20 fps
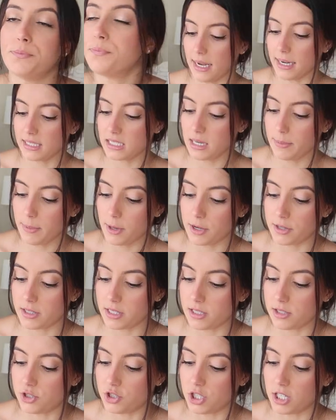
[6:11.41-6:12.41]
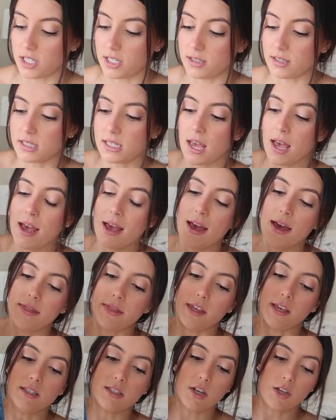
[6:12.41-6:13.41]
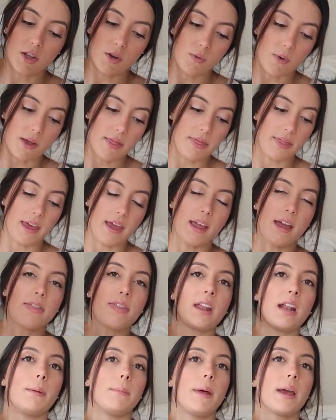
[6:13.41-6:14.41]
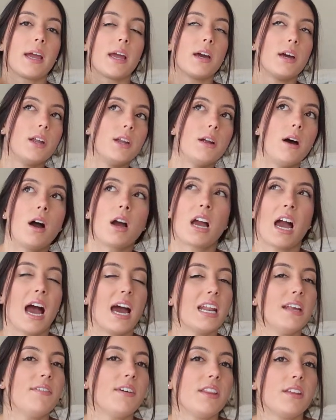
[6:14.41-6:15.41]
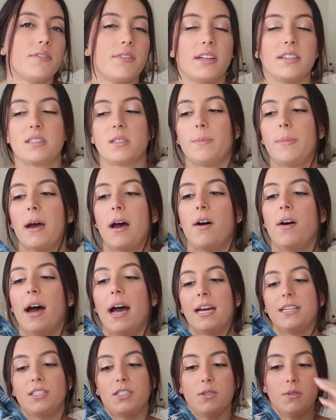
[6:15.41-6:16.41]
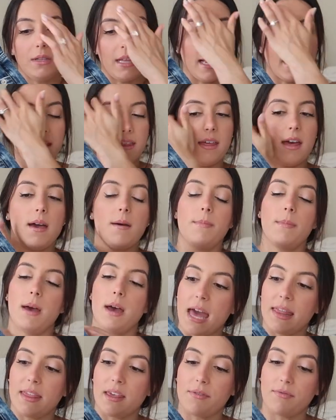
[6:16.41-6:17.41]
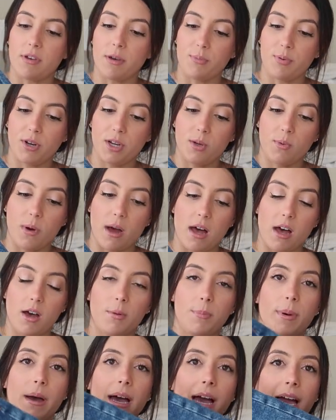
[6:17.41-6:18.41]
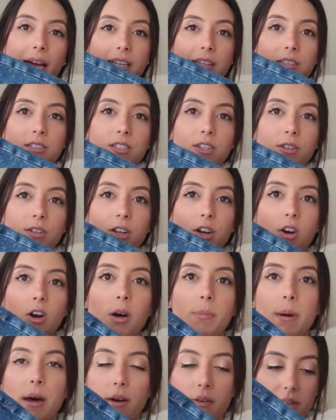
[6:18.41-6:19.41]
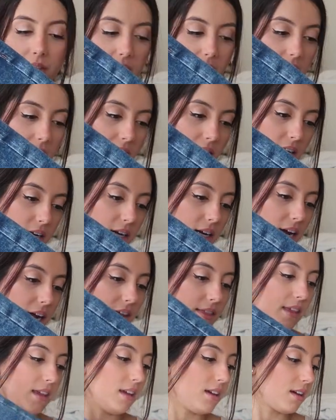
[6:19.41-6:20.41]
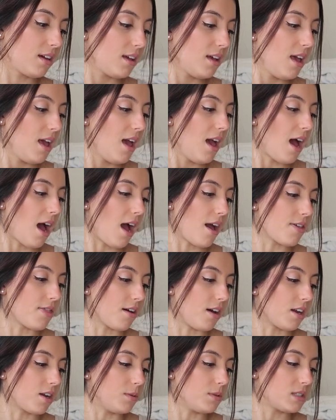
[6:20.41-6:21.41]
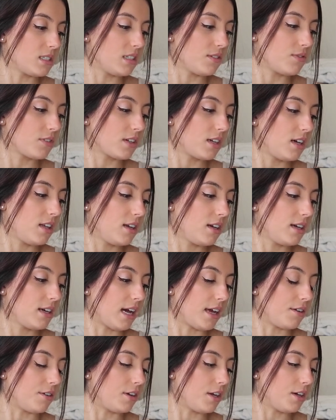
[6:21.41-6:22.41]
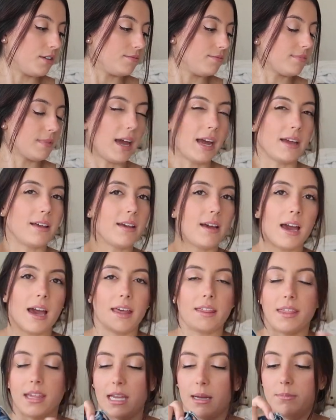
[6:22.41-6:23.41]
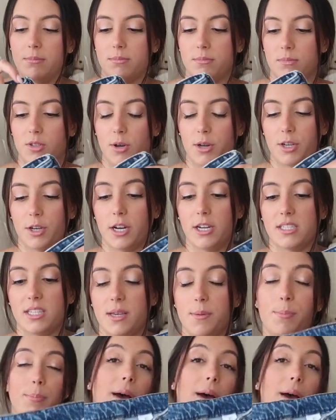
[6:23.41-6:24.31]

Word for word: Next up are these jeans. These are the one thing that I'm like kind of on the fence about. I do like them and they fit pretty well, but I just don't know about the color. I think I thought it was a different color. I don't know. I think I'm going crazy.